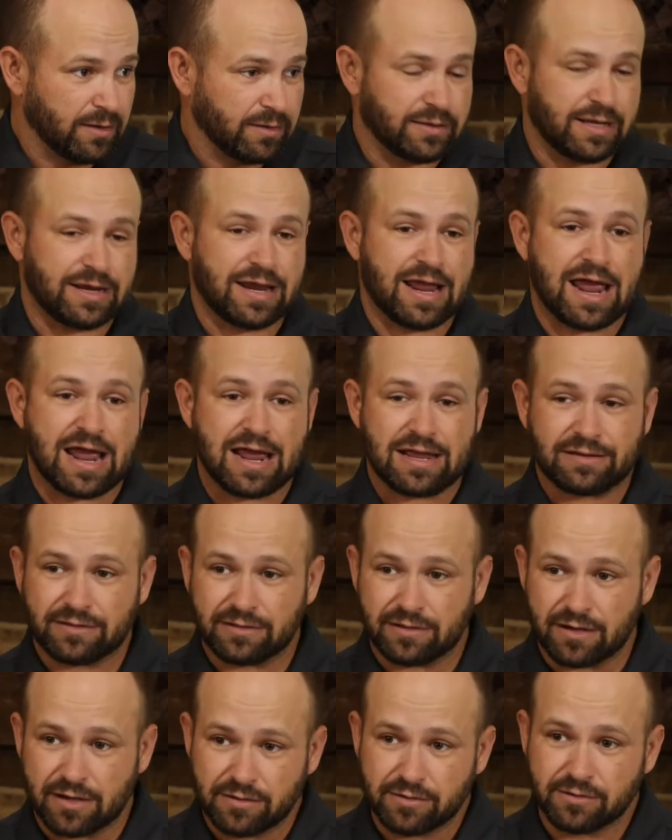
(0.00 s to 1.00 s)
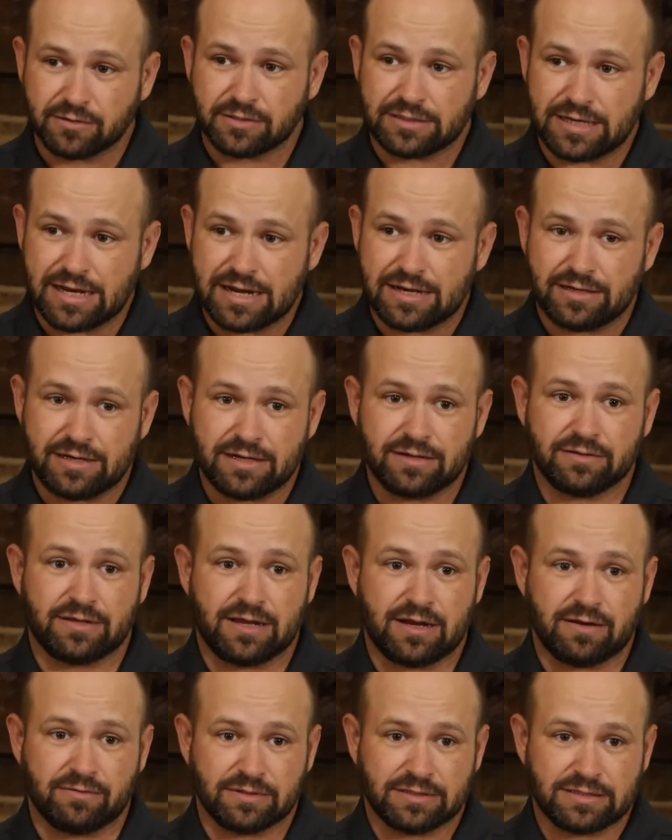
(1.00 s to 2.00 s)
They had the understanding
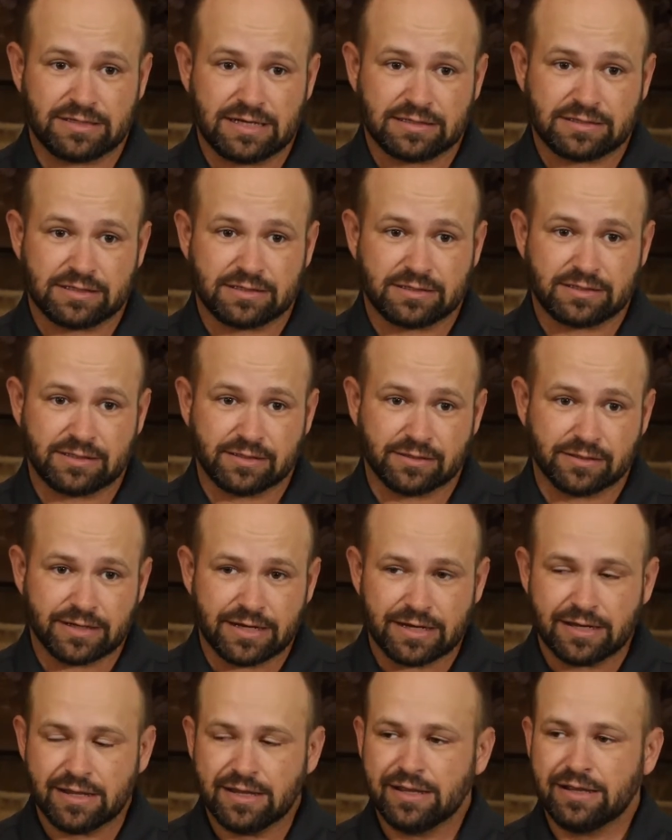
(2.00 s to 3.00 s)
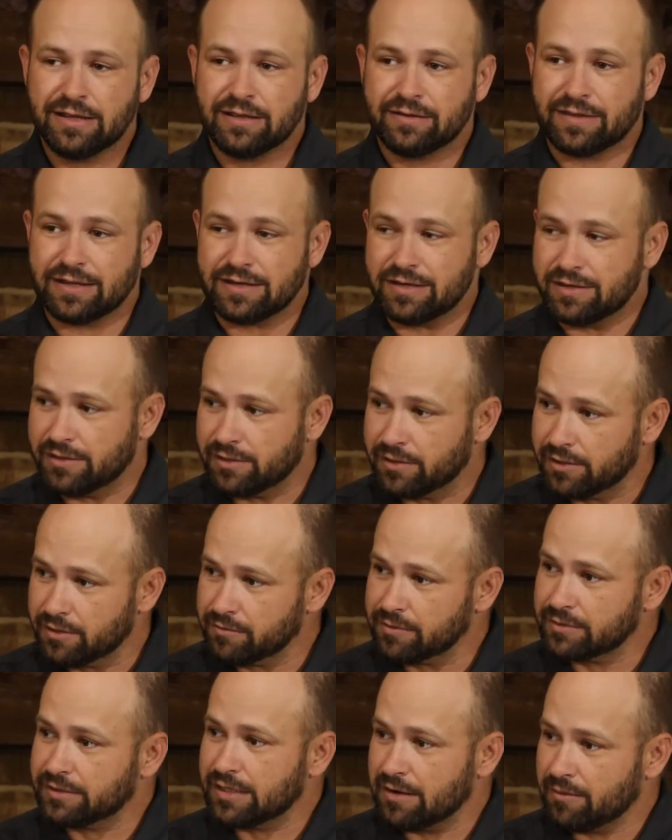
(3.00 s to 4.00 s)
that was necessary. They knew
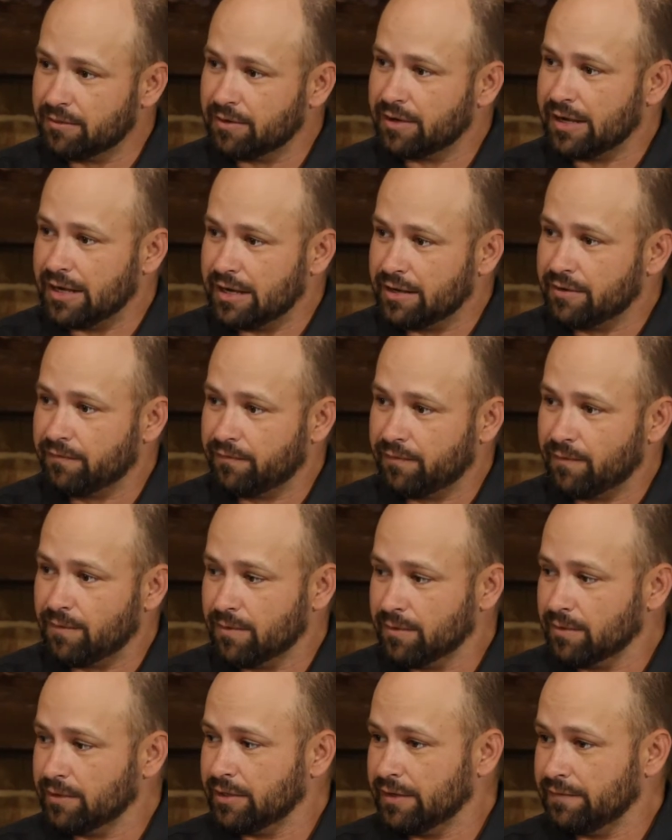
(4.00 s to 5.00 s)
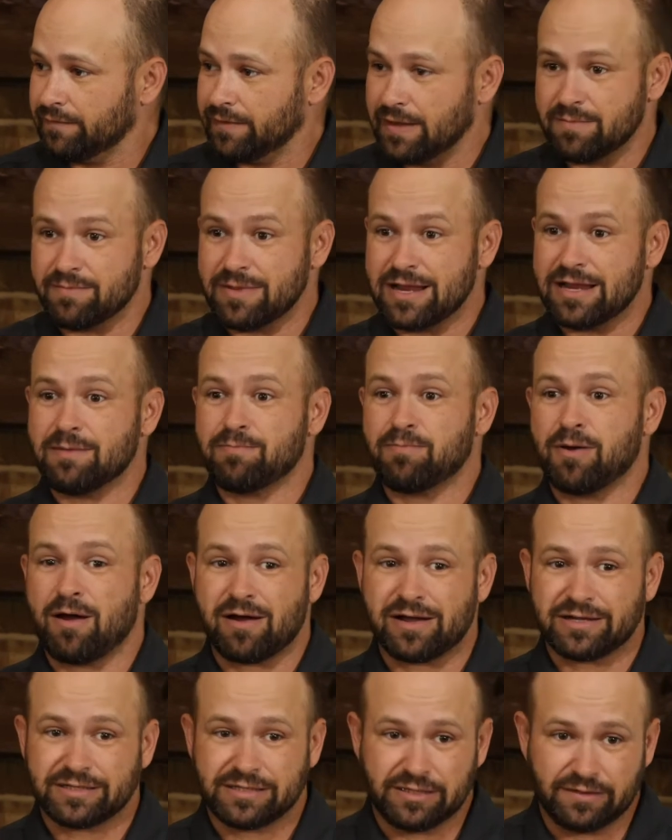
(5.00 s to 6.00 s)
what they were in for if they made a
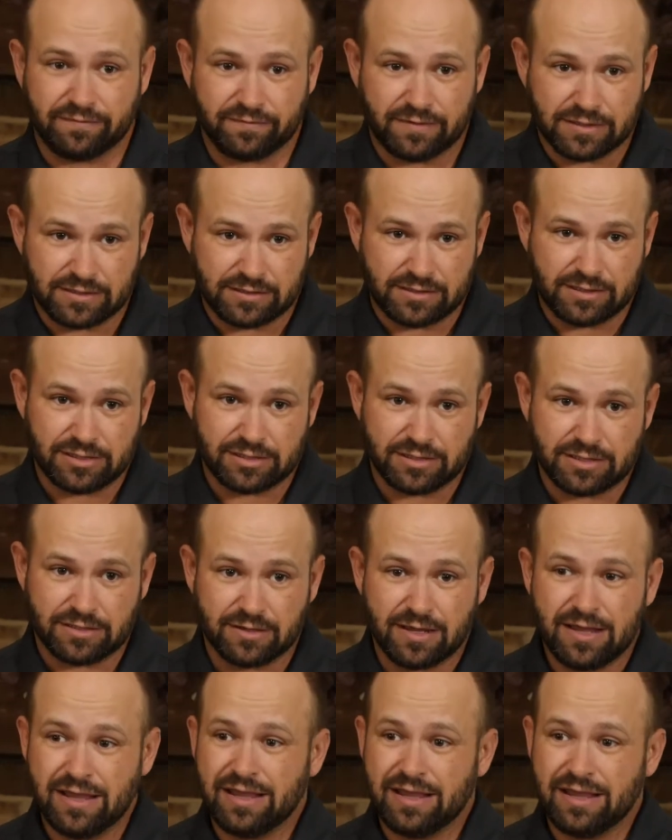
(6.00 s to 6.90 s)
positive decision.